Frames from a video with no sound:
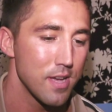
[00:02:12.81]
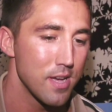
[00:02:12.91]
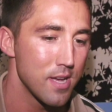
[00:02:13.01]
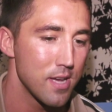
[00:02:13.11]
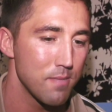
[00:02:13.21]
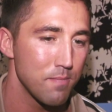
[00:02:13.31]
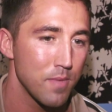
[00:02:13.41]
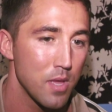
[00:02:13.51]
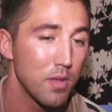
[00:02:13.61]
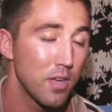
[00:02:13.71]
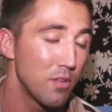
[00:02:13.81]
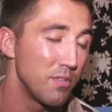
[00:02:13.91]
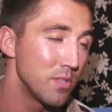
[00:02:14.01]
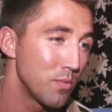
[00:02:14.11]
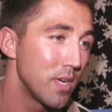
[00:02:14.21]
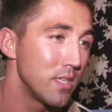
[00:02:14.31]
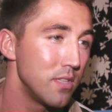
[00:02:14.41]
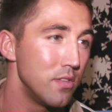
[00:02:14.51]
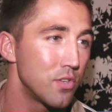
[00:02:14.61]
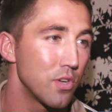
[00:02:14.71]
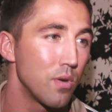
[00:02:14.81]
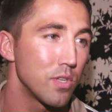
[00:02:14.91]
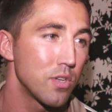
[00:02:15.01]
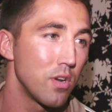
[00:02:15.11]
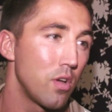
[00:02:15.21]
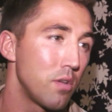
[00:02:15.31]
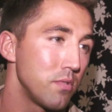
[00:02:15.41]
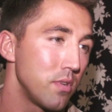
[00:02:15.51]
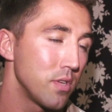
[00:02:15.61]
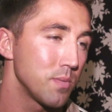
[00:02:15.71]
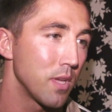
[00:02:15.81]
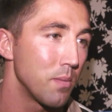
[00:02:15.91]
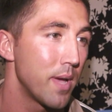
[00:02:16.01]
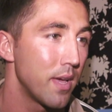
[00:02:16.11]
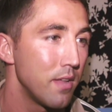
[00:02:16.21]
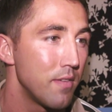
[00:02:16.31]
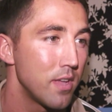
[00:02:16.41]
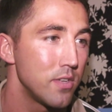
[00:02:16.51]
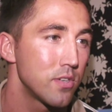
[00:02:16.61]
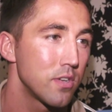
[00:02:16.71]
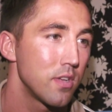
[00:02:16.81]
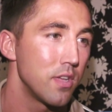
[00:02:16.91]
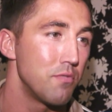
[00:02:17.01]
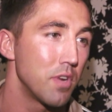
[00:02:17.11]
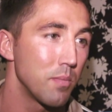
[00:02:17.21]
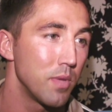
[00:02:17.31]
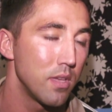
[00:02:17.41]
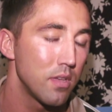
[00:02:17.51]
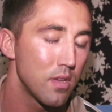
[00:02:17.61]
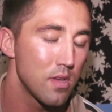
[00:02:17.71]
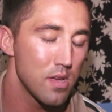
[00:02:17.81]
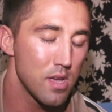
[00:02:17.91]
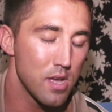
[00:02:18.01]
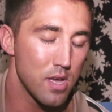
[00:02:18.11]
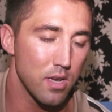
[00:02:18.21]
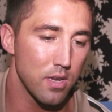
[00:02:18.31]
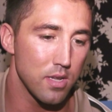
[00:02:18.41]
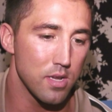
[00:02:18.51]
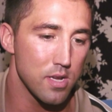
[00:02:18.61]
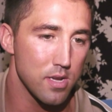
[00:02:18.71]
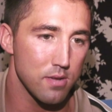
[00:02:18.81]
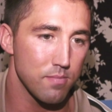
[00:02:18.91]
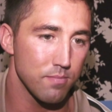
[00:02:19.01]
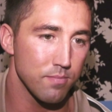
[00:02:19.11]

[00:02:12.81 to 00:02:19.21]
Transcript: Um, another reason why I did this show, I sort of lost my competitive edge in rugby, and um,